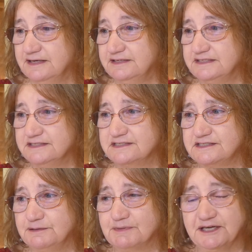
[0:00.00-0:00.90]
and didn't
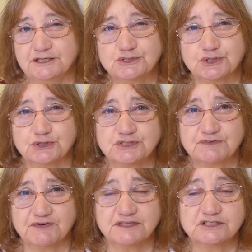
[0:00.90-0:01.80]
see my
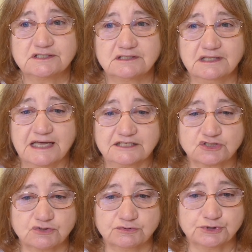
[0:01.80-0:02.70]
insurance for this
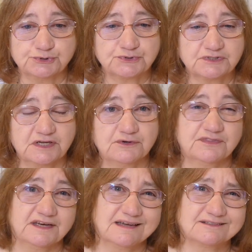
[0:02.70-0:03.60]
last cruise, the
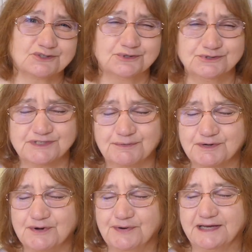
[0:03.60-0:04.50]
next cruise that
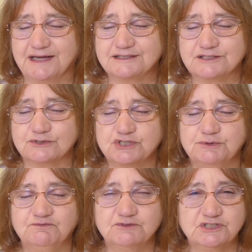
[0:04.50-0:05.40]
we're going on. So
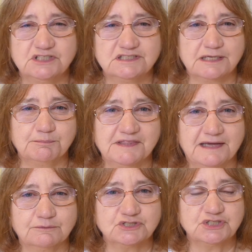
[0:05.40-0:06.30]
she sent me
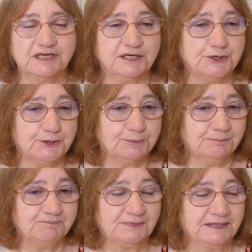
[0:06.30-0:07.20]
that when she got
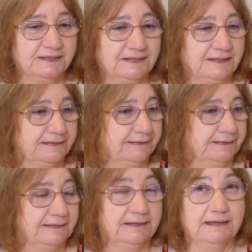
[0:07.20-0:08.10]
home.
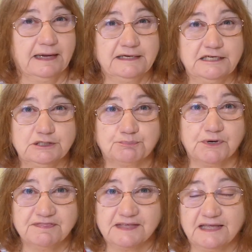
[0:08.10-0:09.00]
I need to
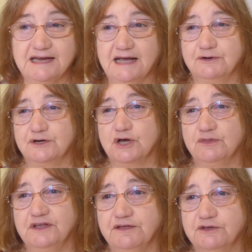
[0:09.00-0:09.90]
print that out and
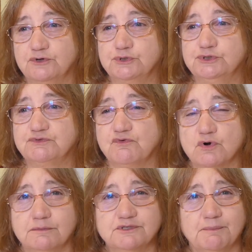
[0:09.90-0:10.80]
all the other cruise
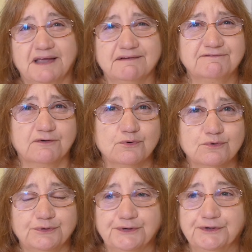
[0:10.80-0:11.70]
forms, make a
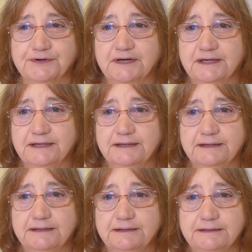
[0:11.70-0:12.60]
folder.
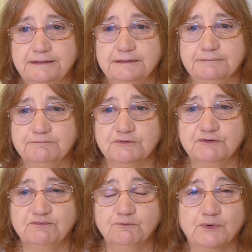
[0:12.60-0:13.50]

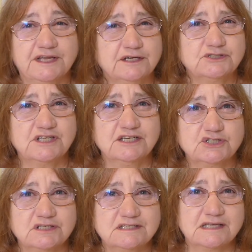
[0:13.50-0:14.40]
The radio
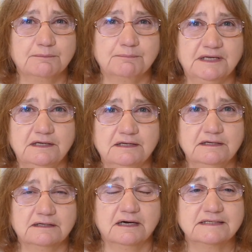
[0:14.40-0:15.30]
station sent
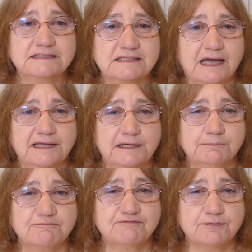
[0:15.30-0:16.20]
me a sign
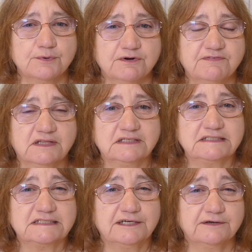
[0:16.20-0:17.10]
up for
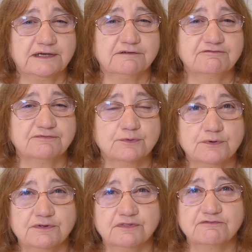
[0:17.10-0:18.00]
volunteering
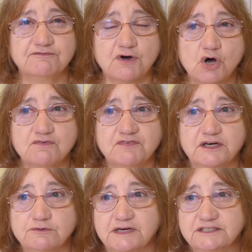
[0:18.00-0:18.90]
for the fall
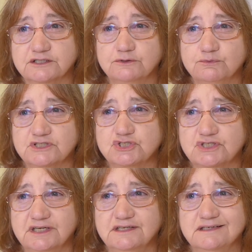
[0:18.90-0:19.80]
fundraiser, which
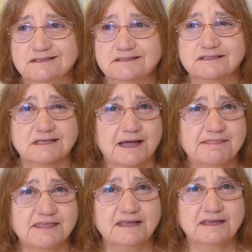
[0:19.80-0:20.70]
is, I
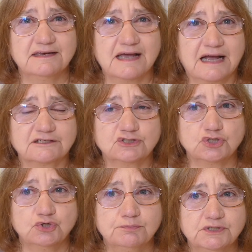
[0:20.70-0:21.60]
think, in
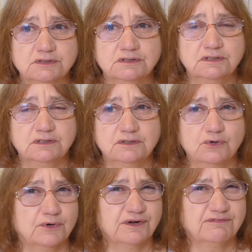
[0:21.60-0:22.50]
October
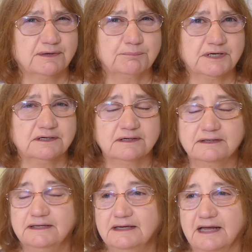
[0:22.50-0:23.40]
or November.
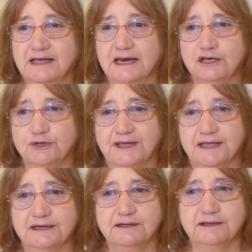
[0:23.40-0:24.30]
I got to look
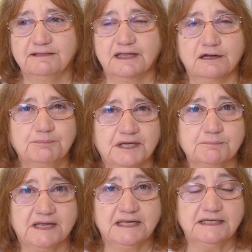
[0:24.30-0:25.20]
at it, and then I'll pick
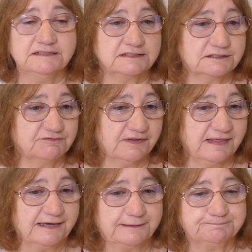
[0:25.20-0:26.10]
my dates for
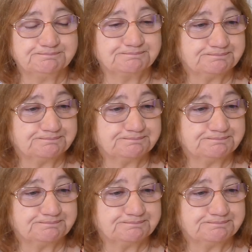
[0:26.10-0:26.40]
that.